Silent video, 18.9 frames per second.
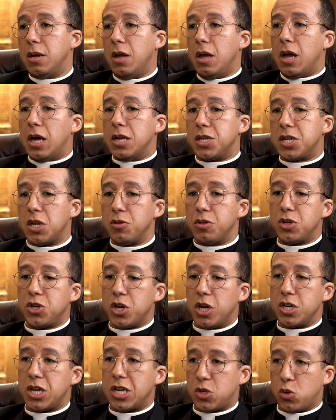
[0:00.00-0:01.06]
And so the
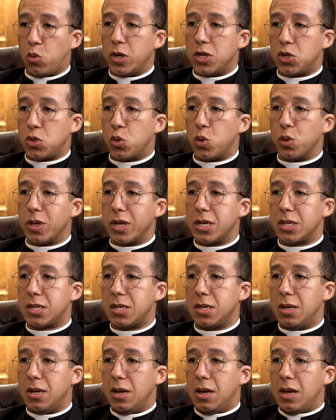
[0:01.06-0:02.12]
church has always taught this.
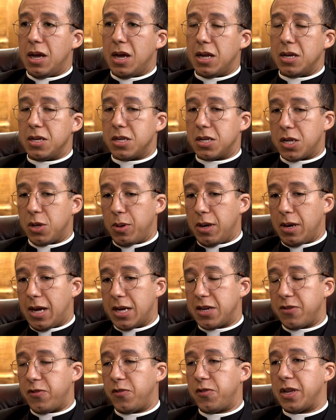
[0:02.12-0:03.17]
And so in
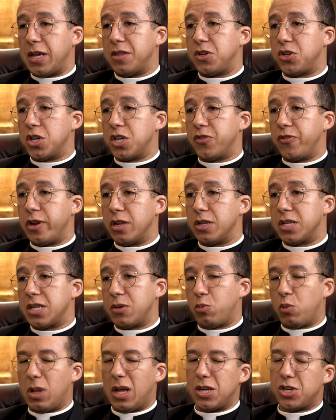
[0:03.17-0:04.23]
1958, the Church of England said,
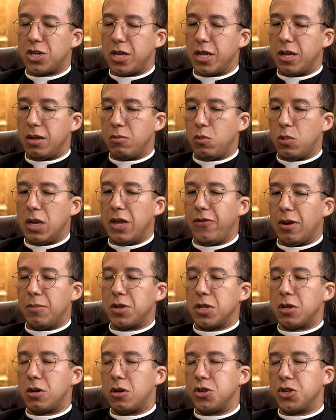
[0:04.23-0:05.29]
well, actually, we'll leave it up to
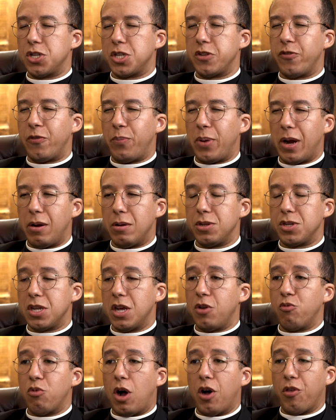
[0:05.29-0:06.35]
the conscience of the parents,
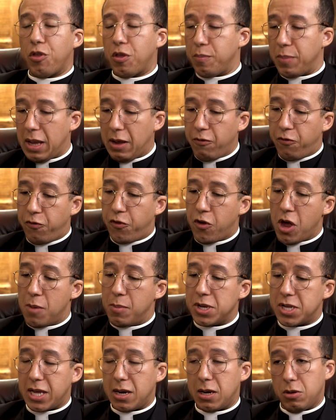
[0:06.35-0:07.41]
rather than being firm
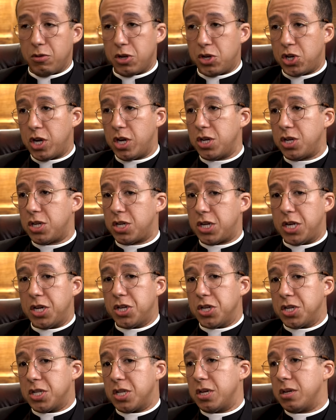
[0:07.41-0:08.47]
and saying, no, the church
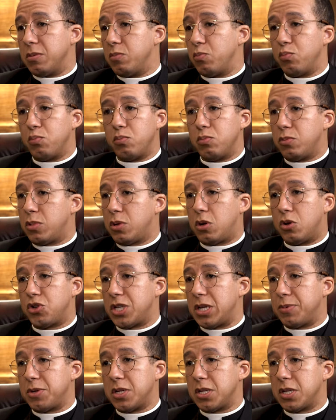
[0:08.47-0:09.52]
teaches that
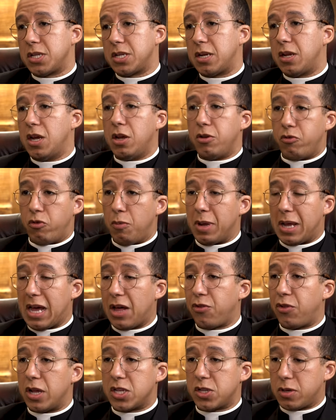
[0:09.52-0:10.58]
contraception is a sin. The Roman
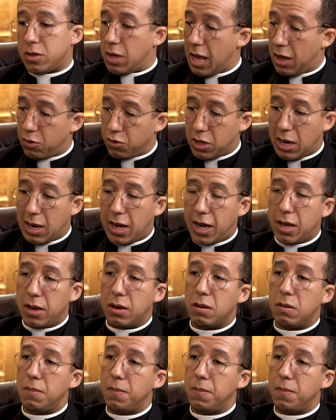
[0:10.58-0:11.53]
Catholics held the line.